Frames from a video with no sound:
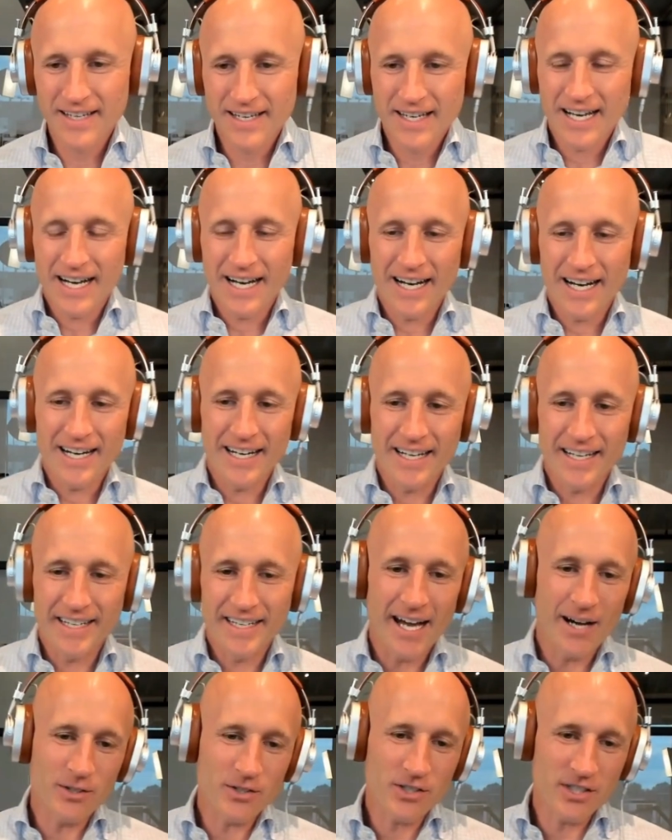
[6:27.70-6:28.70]

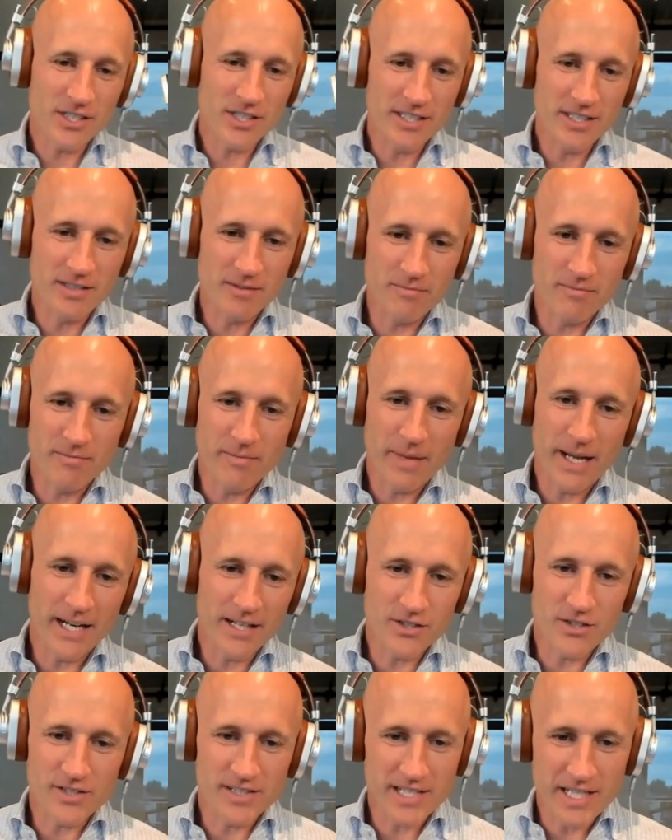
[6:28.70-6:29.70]
now she
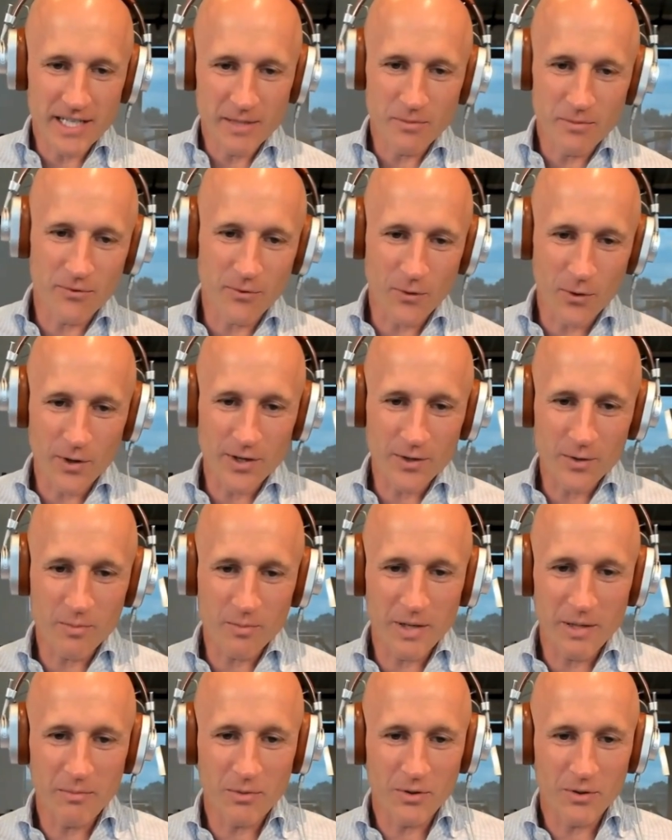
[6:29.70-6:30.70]
manages a team of 400
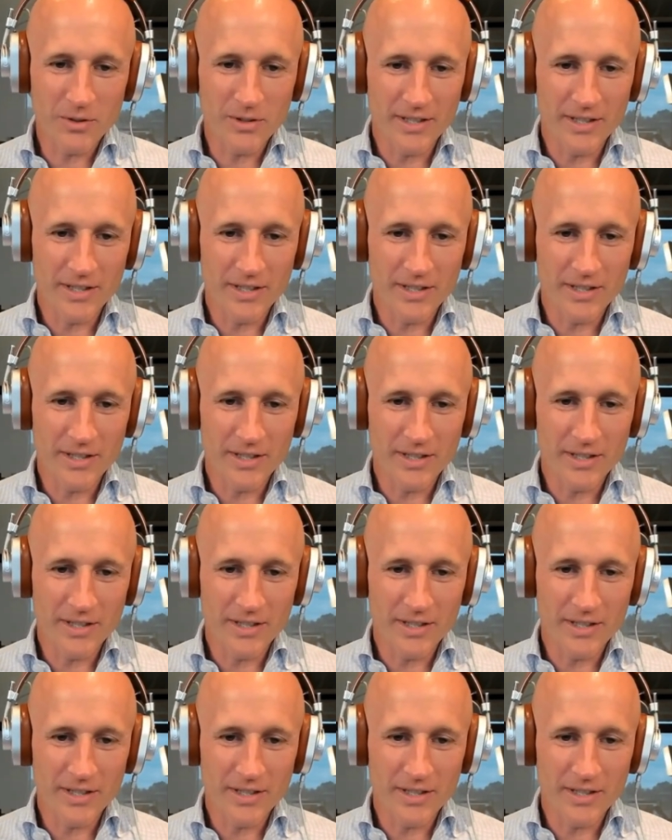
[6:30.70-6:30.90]
people.